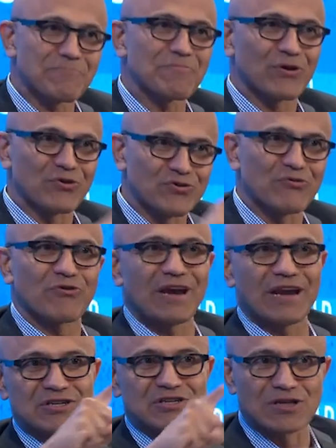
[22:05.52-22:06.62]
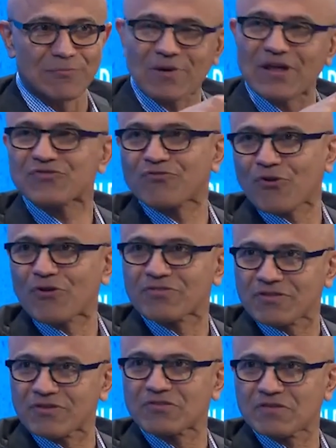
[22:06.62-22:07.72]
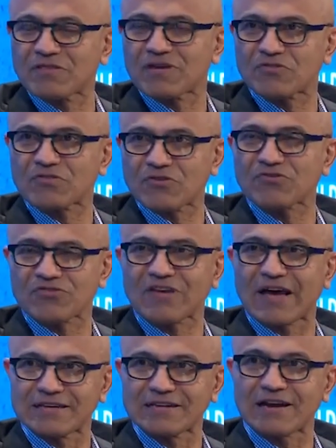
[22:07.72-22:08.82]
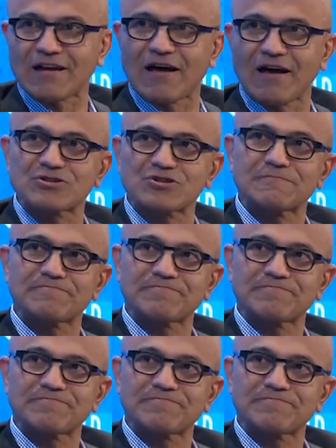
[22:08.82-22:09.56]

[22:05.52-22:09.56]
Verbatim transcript: it because you created surplus for this, the, the society at large.